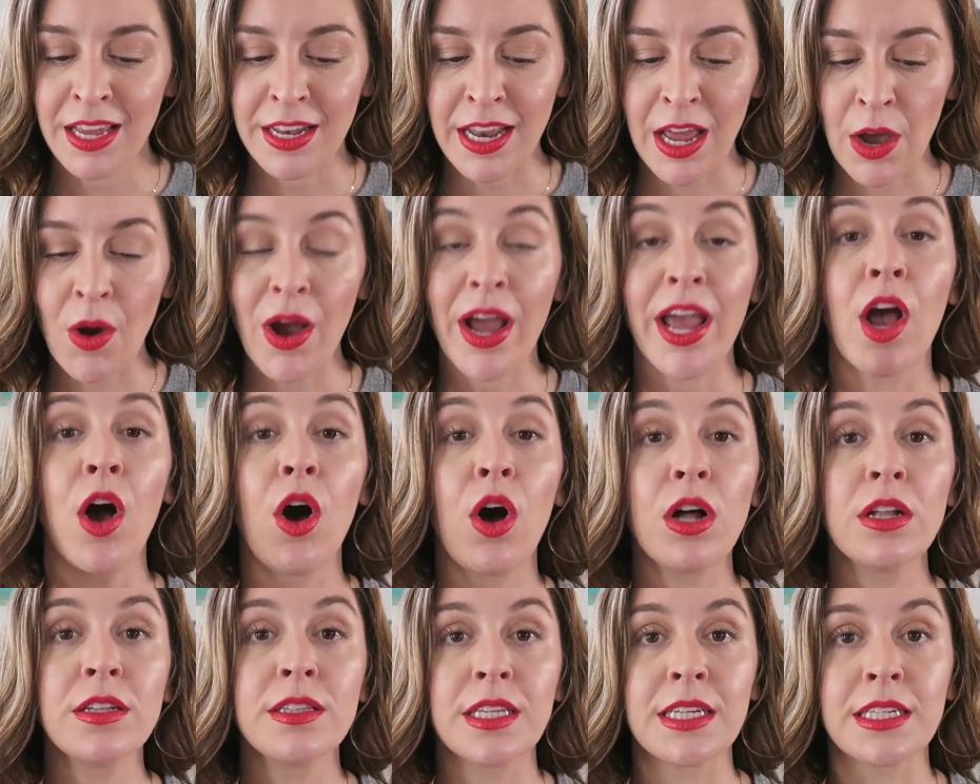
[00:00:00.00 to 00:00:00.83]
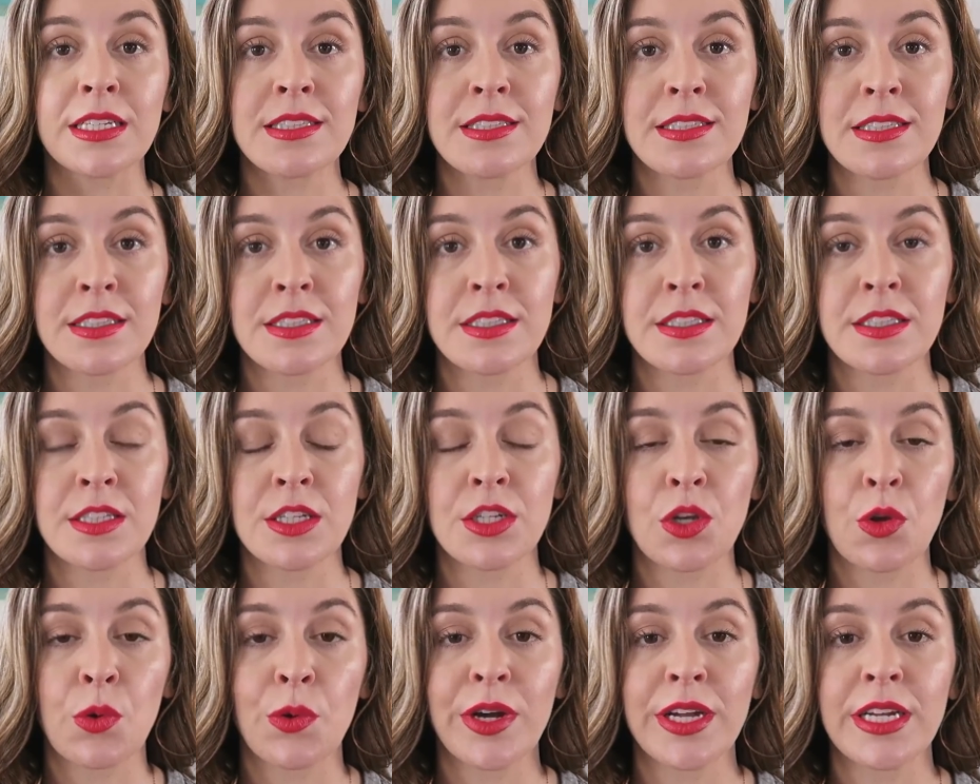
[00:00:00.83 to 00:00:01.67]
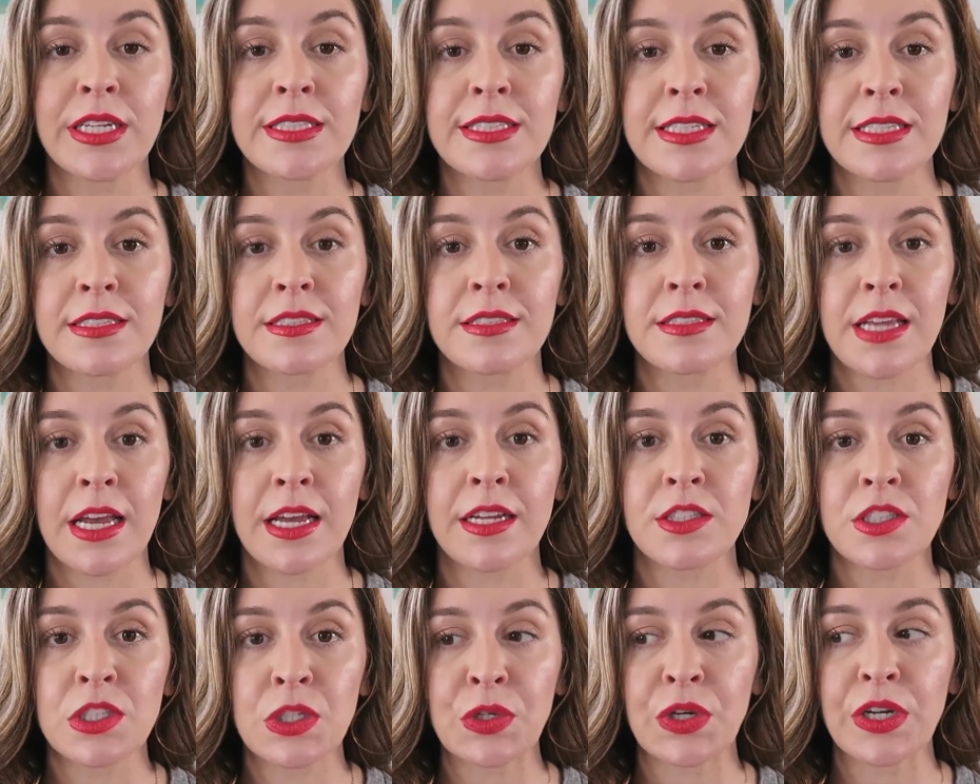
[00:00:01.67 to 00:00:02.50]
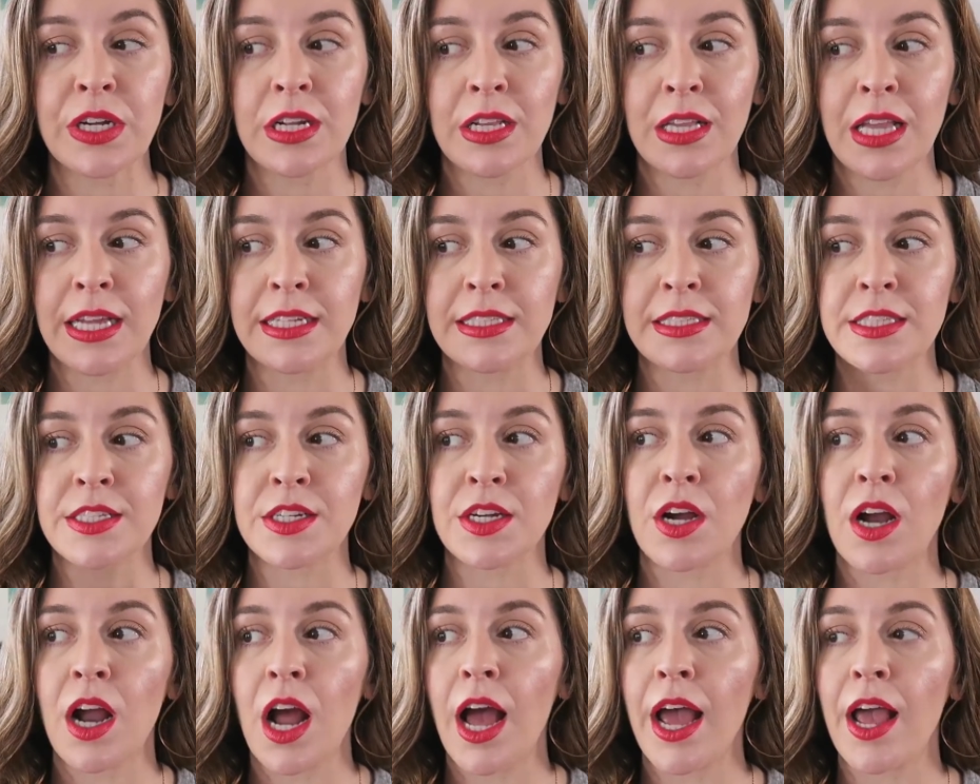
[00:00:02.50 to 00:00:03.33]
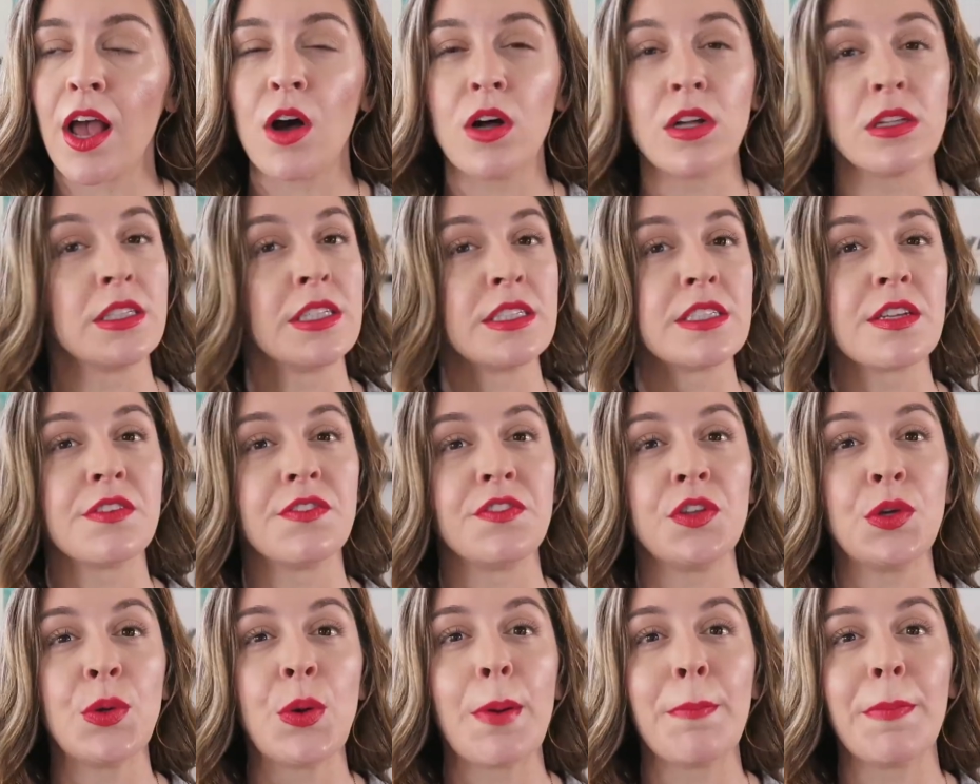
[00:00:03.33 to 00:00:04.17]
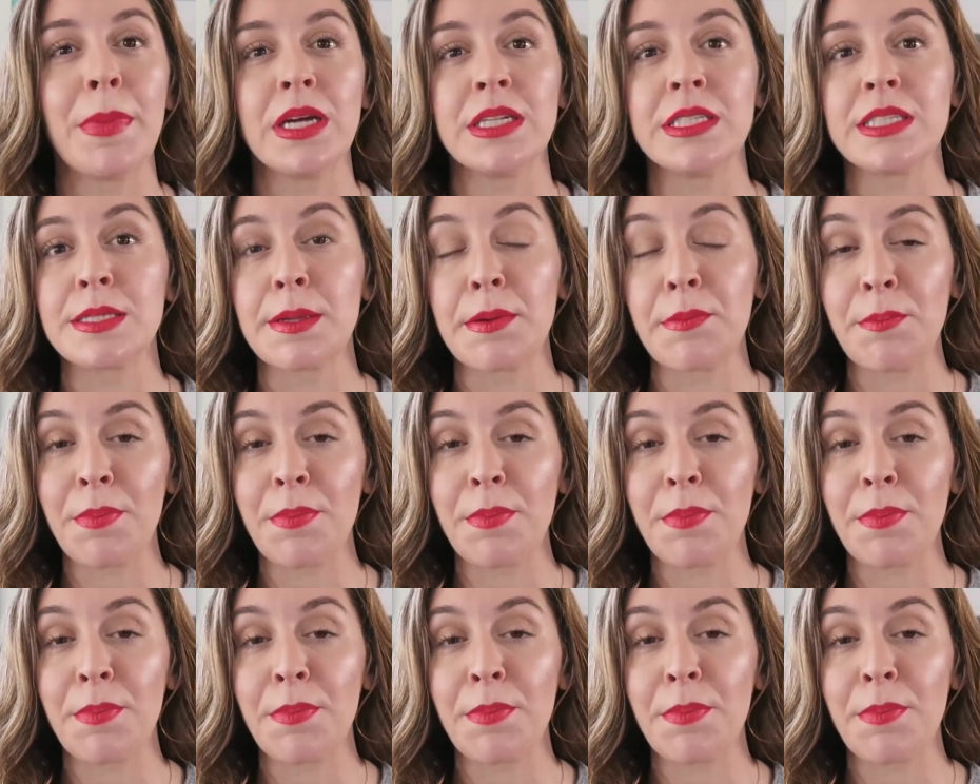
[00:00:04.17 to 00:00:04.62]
Now I hauled this, this is the NIOD's Sanskrit Cleanser. I hauled this a few months